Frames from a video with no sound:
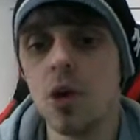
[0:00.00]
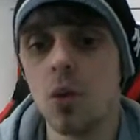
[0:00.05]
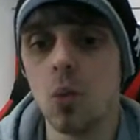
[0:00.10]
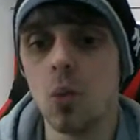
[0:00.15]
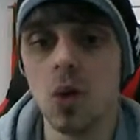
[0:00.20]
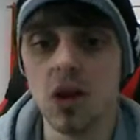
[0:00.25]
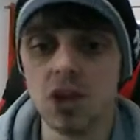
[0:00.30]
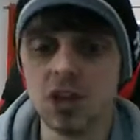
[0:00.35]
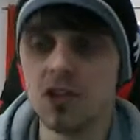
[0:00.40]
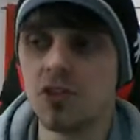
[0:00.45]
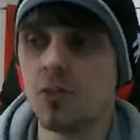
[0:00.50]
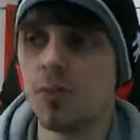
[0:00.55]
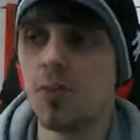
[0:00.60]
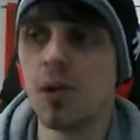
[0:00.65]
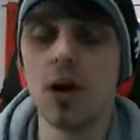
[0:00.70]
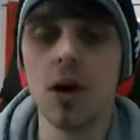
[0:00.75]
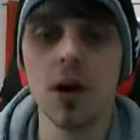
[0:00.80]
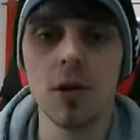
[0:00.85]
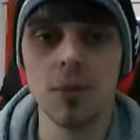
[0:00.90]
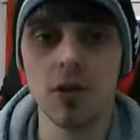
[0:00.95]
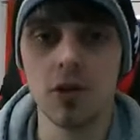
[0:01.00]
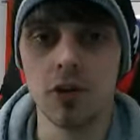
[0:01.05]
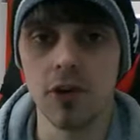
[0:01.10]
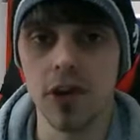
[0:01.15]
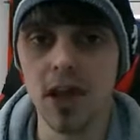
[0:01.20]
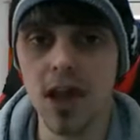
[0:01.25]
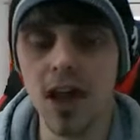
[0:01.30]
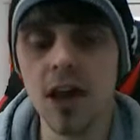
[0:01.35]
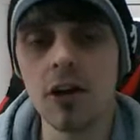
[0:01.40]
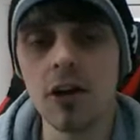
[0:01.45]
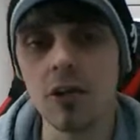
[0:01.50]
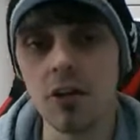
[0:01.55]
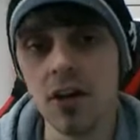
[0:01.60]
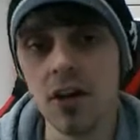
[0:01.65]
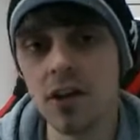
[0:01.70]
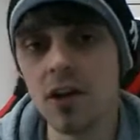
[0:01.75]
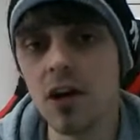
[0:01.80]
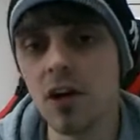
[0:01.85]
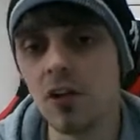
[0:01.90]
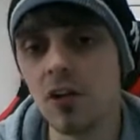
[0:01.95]
Once you've built up your account
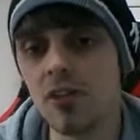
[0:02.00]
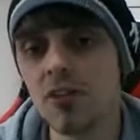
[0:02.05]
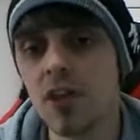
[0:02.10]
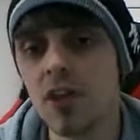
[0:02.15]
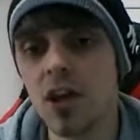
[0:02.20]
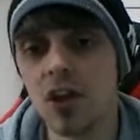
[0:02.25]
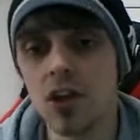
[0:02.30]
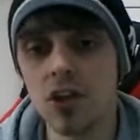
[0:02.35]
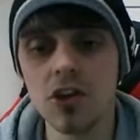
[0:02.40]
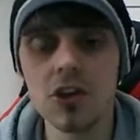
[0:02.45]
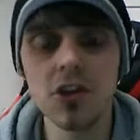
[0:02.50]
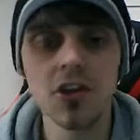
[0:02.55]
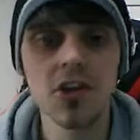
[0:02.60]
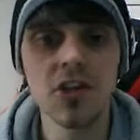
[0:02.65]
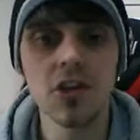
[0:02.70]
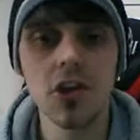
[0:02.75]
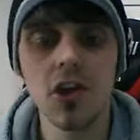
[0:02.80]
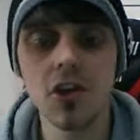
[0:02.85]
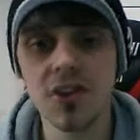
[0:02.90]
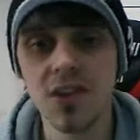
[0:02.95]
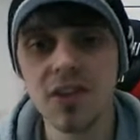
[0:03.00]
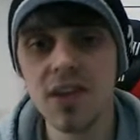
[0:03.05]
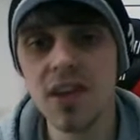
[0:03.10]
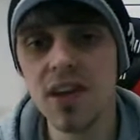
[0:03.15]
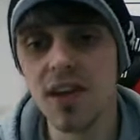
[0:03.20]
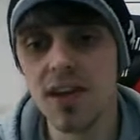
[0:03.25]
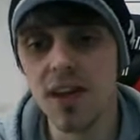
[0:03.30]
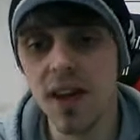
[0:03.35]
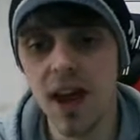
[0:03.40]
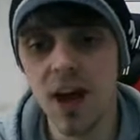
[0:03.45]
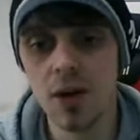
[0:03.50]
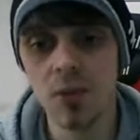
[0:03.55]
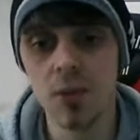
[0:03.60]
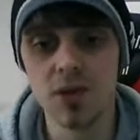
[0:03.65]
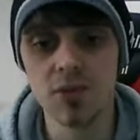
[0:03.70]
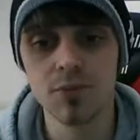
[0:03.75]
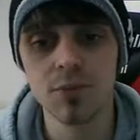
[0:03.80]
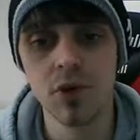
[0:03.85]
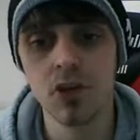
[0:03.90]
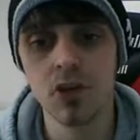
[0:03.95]
enough, you can start seeing how
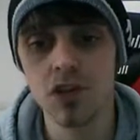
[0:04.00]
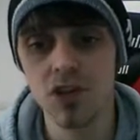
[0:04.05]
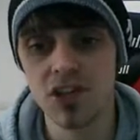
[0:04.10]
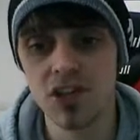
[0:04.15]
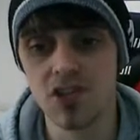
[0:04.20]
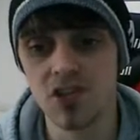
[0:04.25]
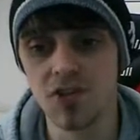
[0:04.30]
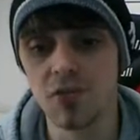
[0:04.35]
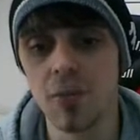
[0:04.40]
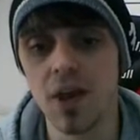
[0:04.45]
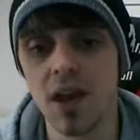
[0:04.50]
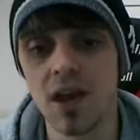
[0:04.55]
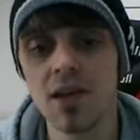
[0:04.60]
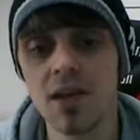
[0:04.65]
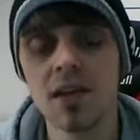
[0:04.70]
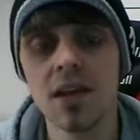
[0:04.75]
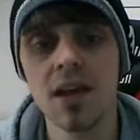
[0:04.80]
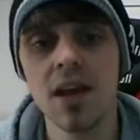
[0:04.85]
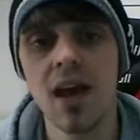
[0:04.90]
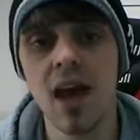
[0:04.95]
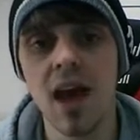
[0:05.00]
much progress you've made,